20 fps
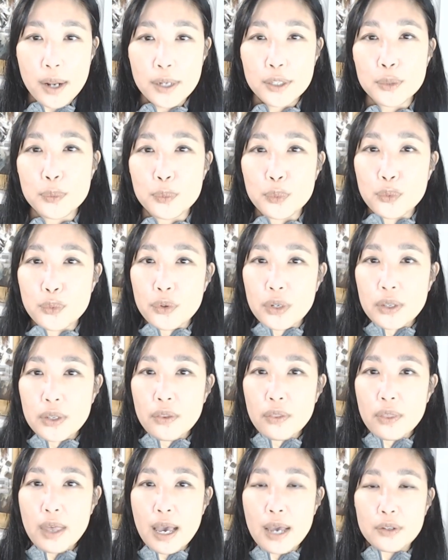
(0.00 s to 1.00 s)
to
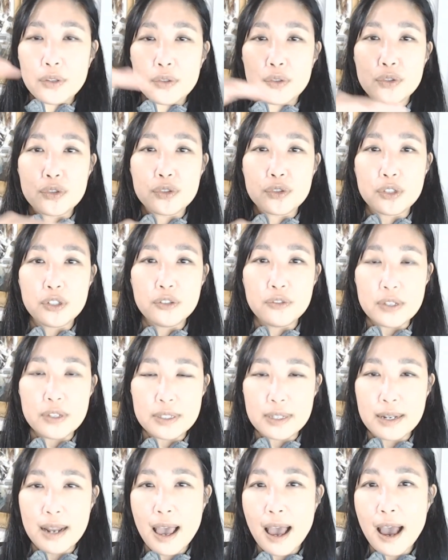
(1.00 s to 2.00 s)
bring that to the surface
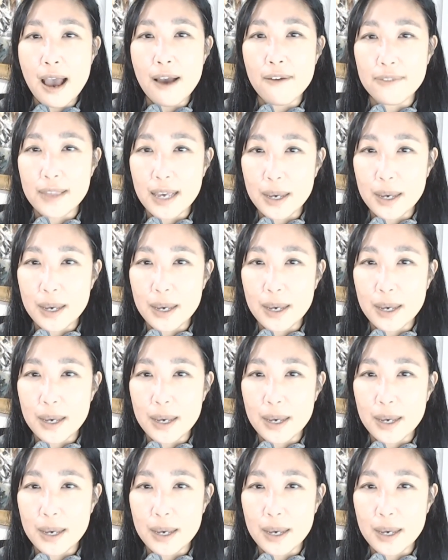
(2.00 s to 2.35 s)
and have that